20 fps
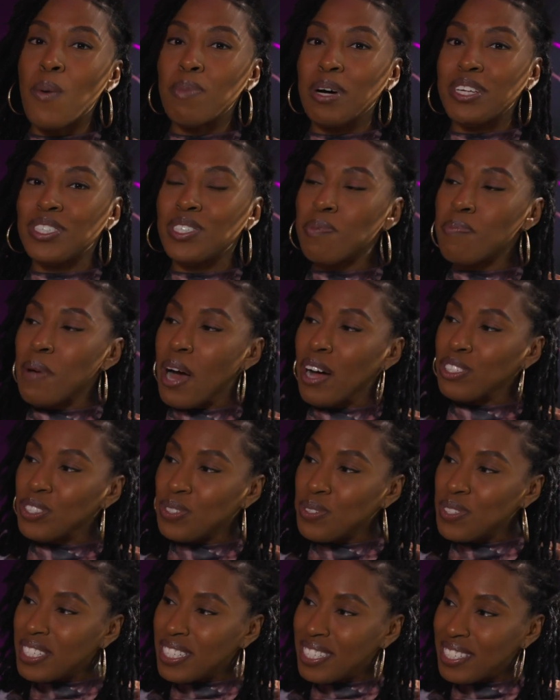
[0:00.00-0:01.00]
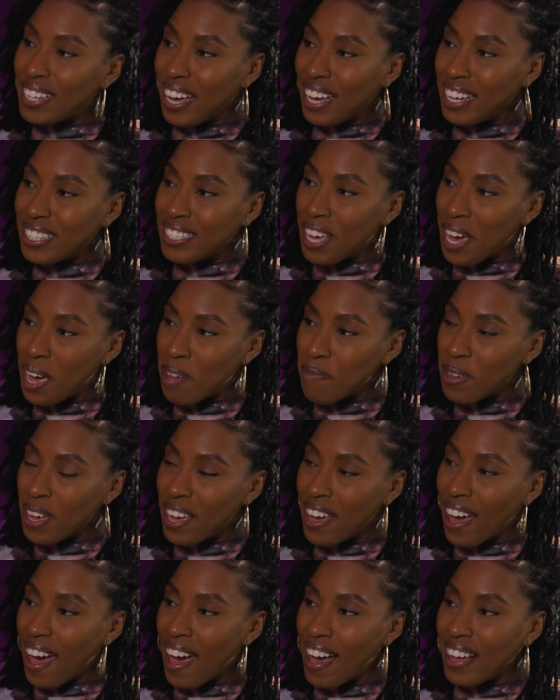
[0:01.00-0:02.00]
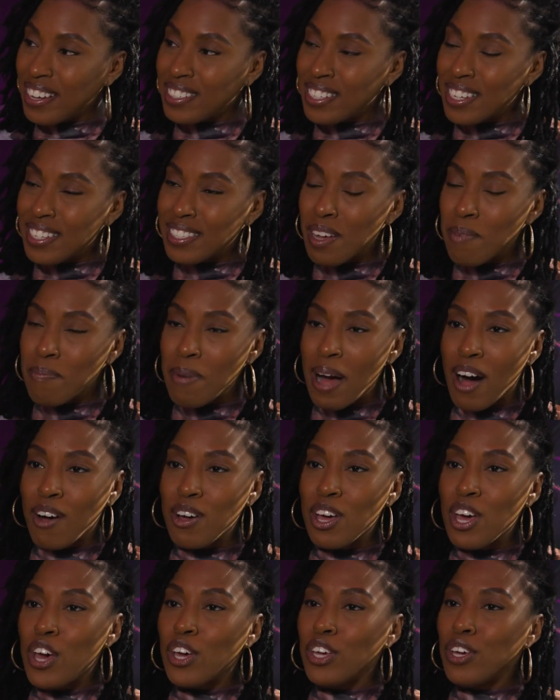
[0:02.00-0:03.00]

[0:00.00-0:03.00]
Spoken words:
much about you today, Tammy, and just about,